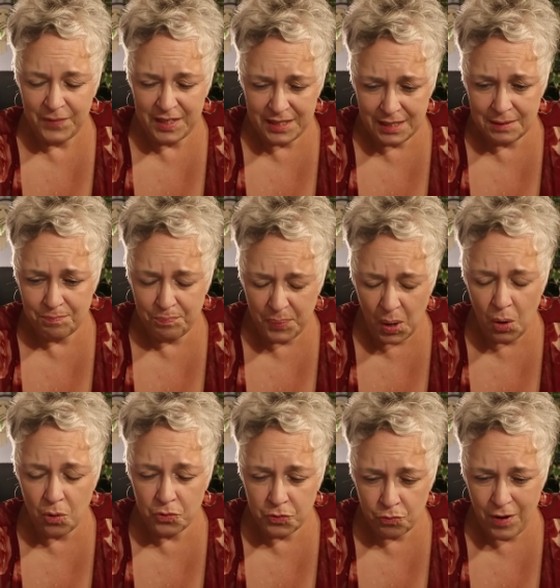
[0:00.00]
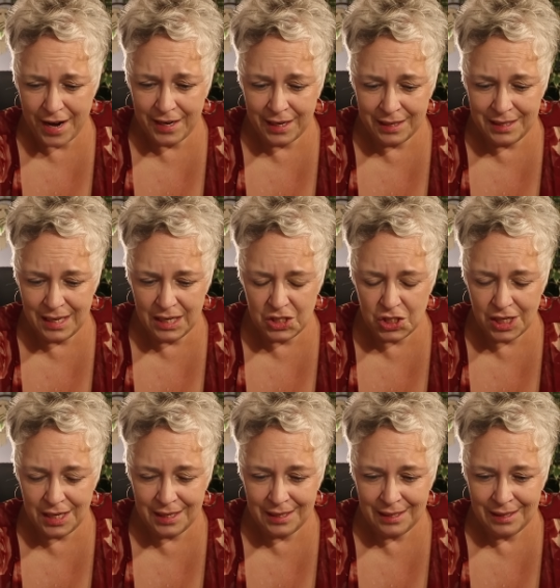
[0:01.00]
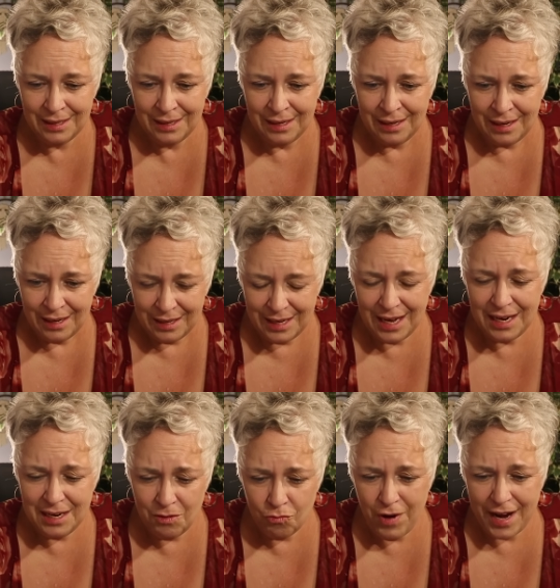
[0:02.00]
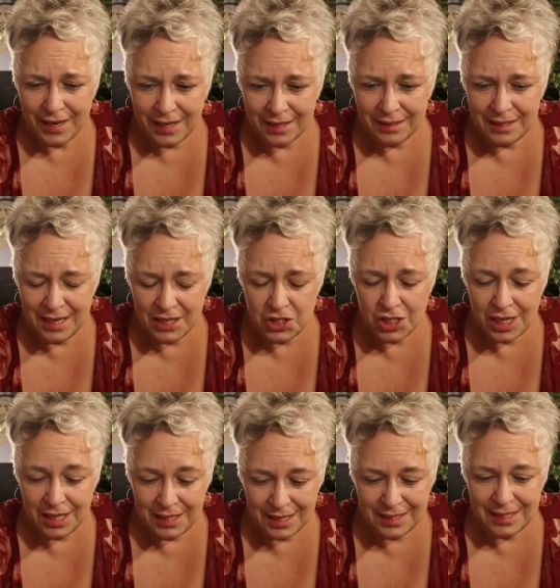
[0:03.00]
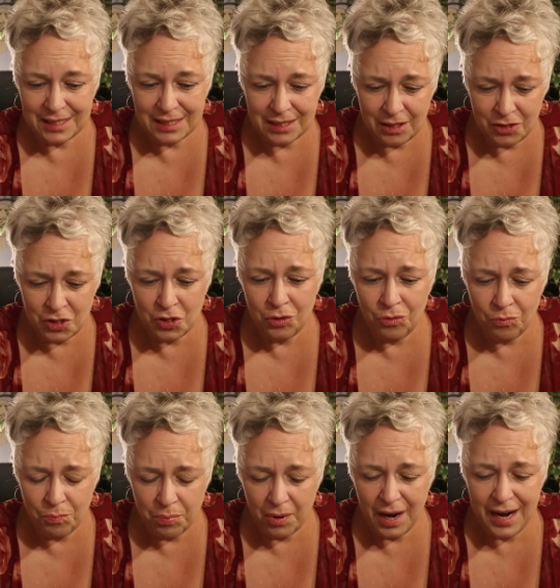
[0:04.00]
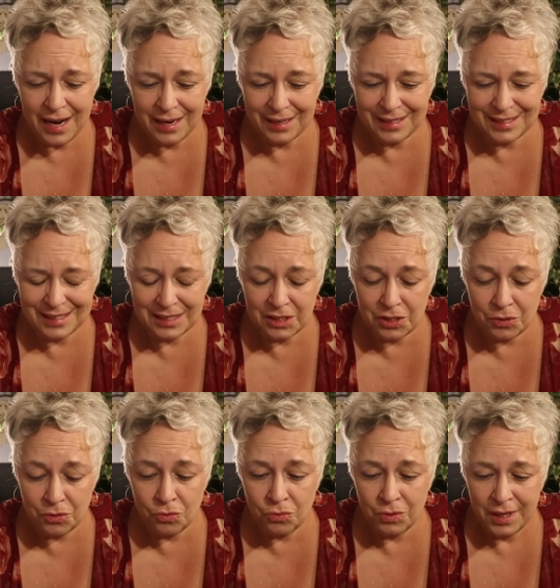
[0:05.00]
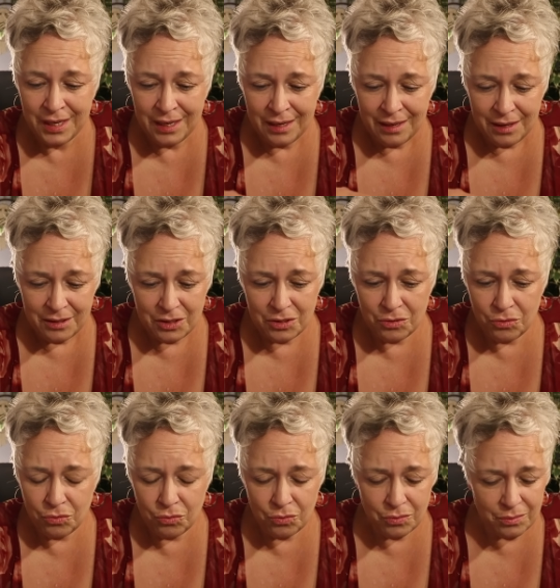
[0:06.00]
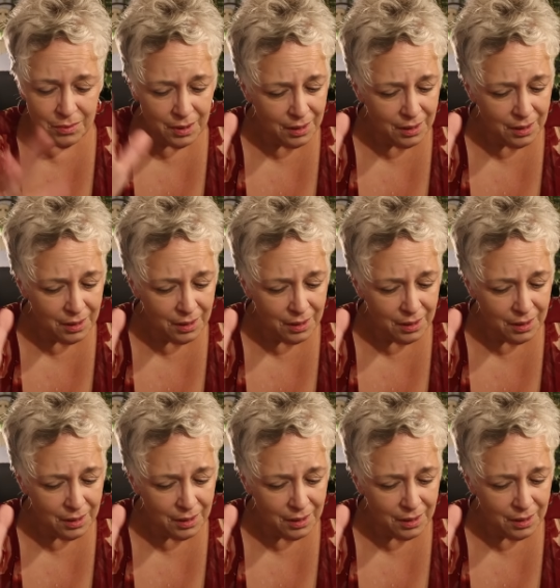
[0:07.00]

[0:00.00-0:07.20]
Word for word: This is both recognition getting recognition. And this is two breaks, two, two,